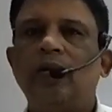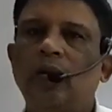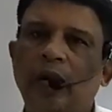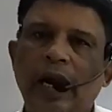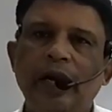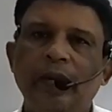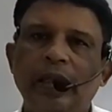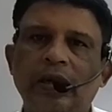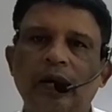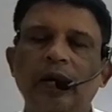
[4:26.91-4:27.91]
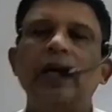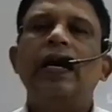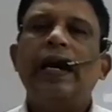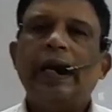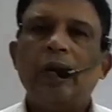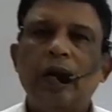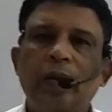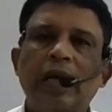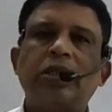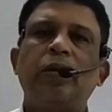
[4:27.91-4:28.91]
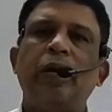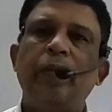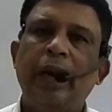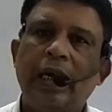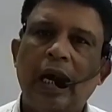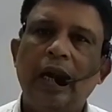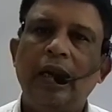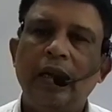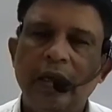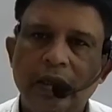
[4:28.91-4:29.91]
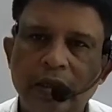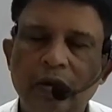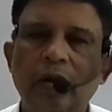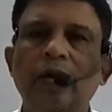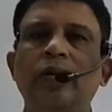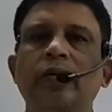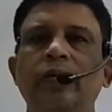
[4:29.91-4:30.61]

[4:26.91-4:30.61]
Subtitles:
Chloride method, equivalent mass of a metal is equal to